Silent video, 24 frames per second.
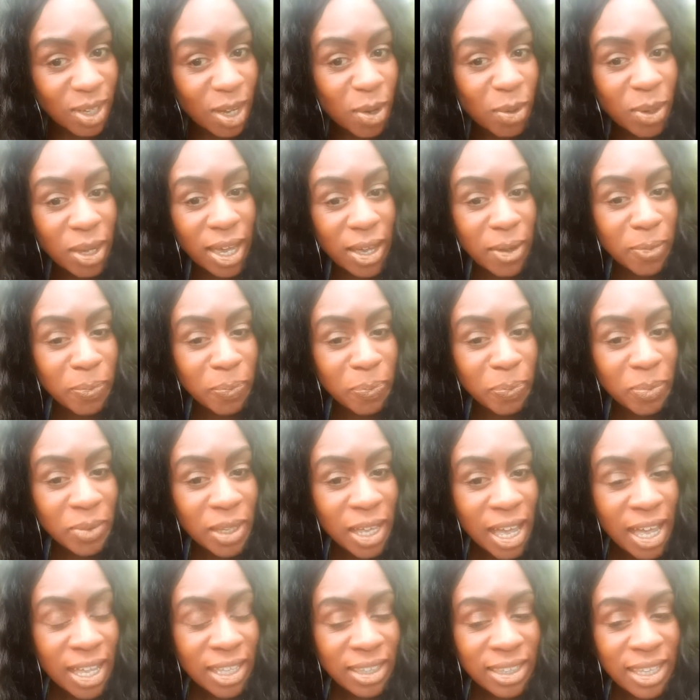Okay,
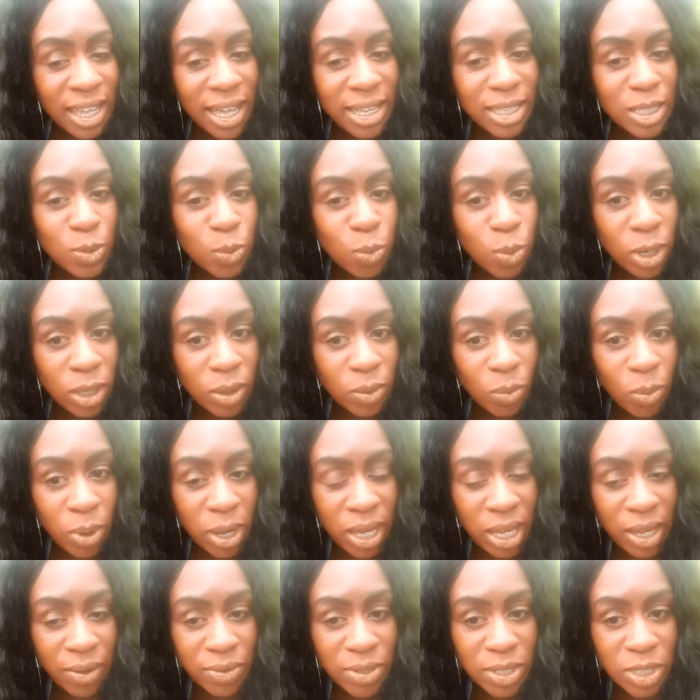that's one
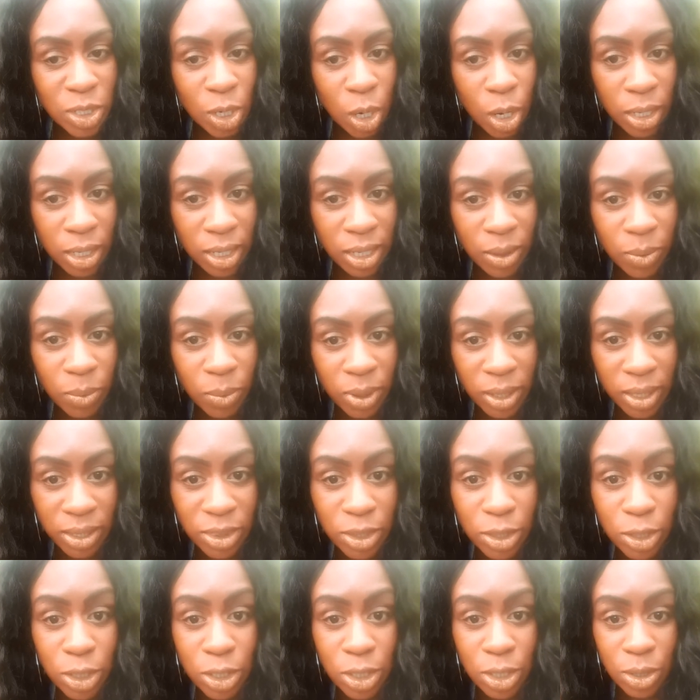way of starting with
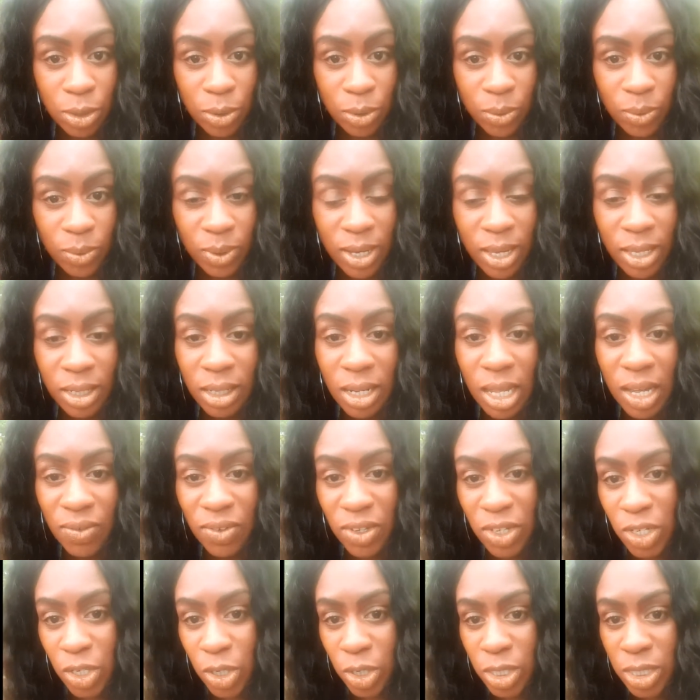you and
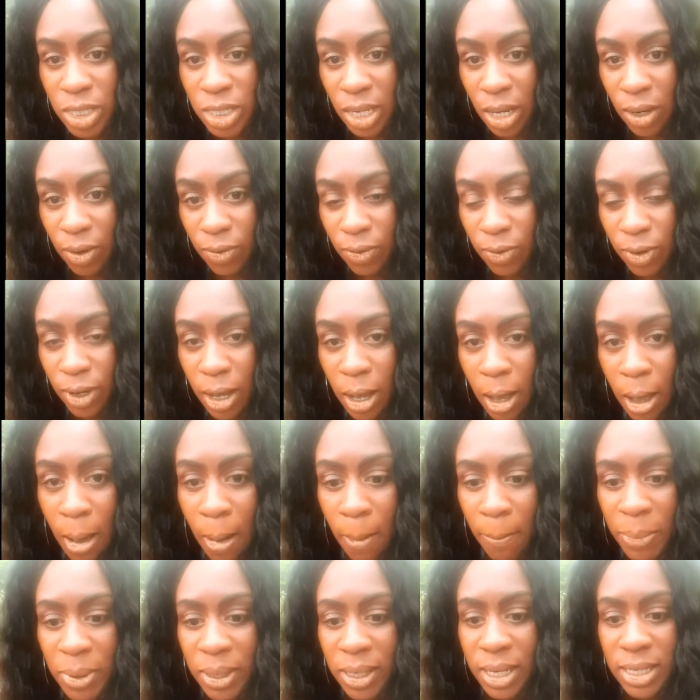loving yourself,
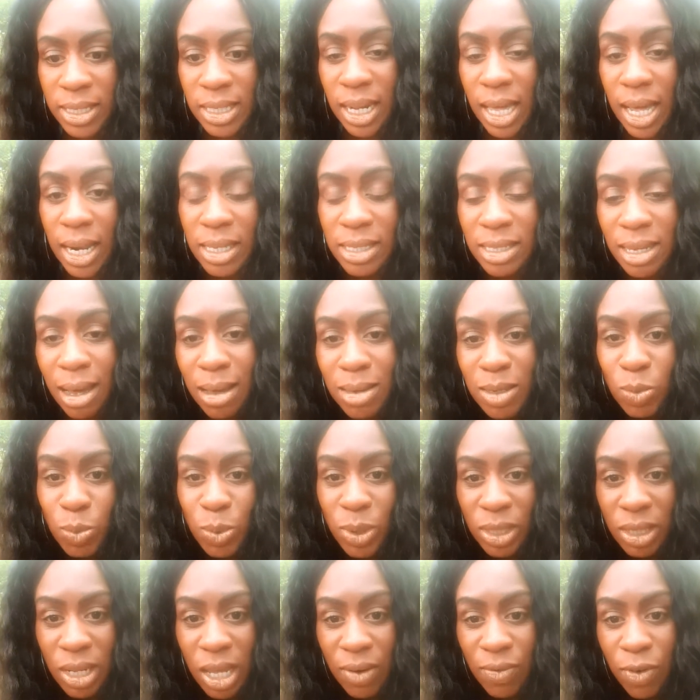because a lot of times we
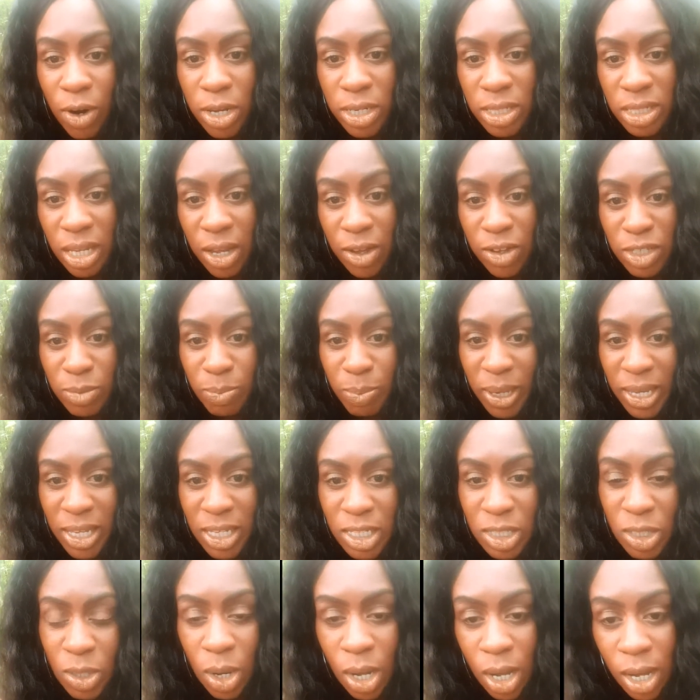love ourselves
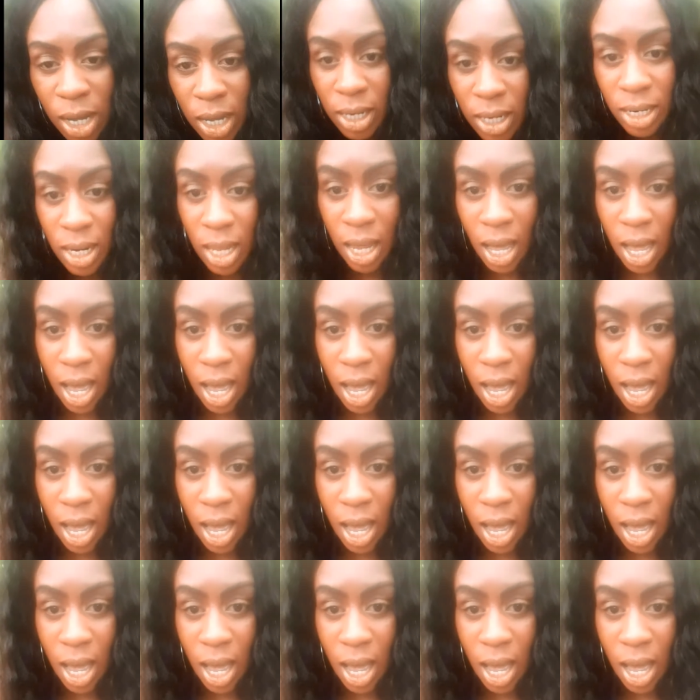based on